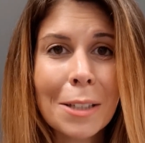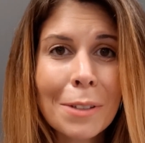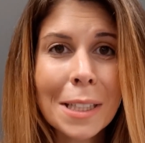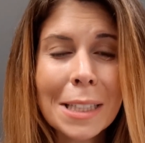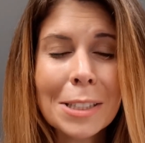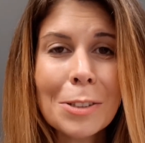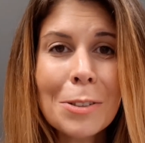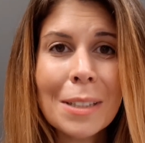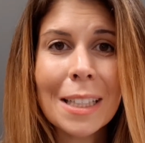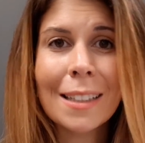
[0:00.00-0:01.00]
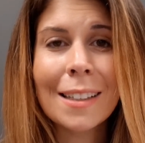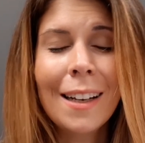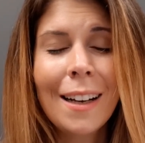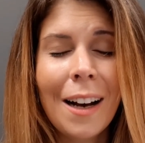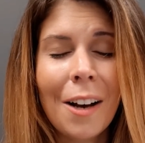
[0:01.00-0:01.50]
really soon and
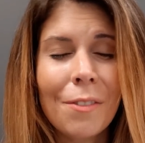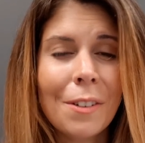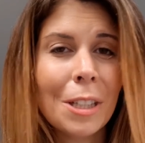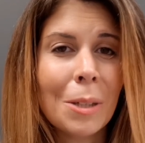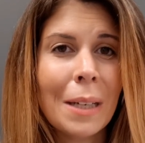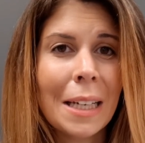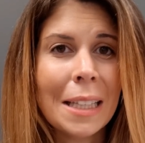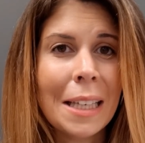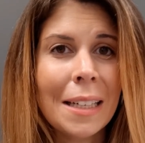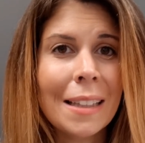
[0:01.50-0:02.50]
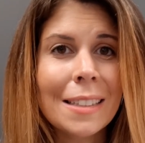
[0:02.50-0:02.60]
I'll fill you in at the end of